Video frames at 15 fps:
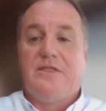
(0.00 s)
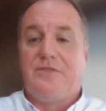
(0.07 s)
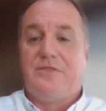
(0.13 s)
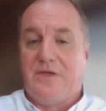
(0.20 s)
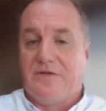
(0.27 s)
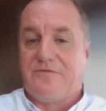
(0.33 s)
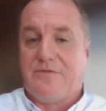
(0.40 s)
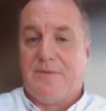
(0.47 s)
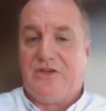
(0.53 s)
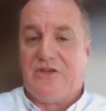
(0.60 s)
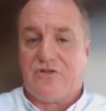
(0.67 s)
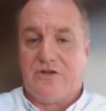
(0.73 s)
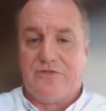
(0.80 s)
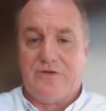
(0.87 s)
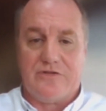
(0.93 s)
the
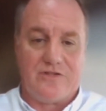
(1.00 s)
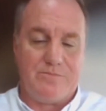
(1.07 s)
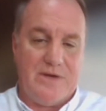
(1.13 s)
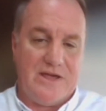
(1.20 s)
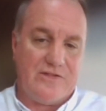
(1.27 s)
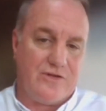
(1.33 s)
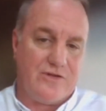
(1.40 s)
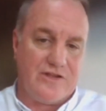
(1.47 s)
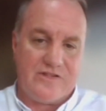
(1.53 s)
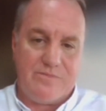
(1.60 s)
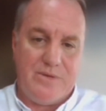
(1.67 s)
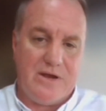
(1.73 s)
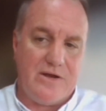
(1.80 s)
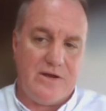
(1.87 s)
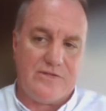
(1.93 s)
information on those is based on
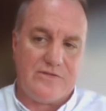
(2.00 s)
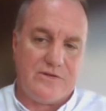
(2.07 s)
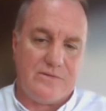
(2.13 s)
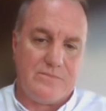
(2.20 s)
experience,